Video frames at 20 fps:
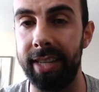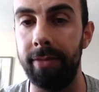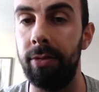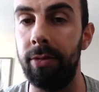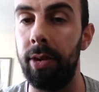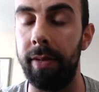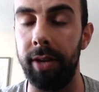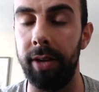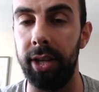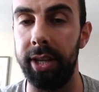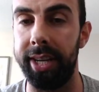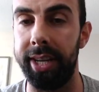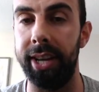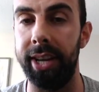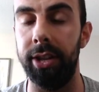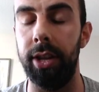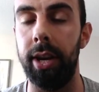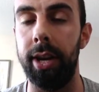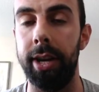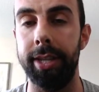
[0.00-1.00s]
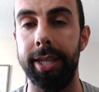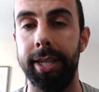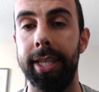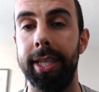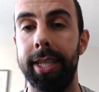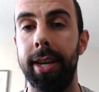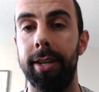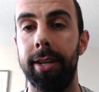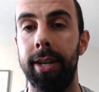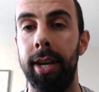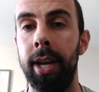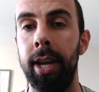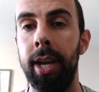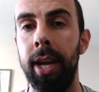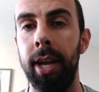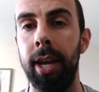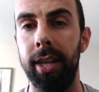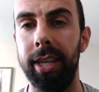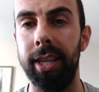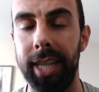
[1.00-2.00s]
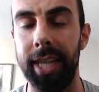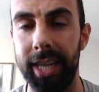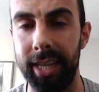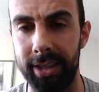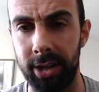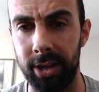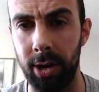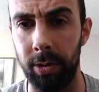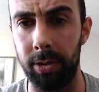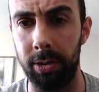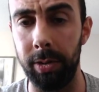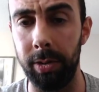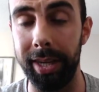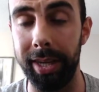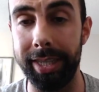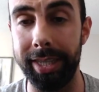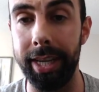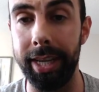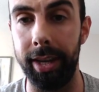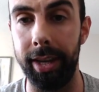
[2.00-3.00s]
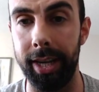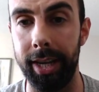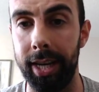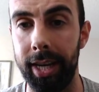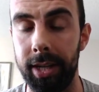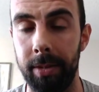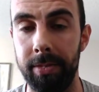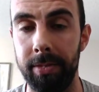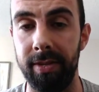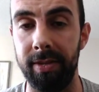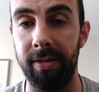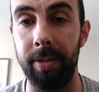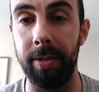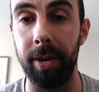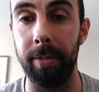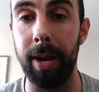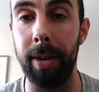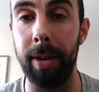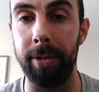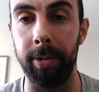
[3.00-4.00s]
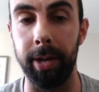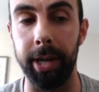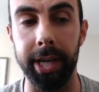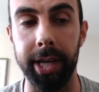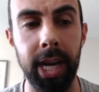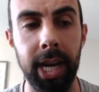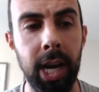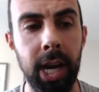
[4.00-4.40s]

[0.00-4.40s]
If you ever look at laws, etc., these things go to the ceiling in terms of pure paperwork.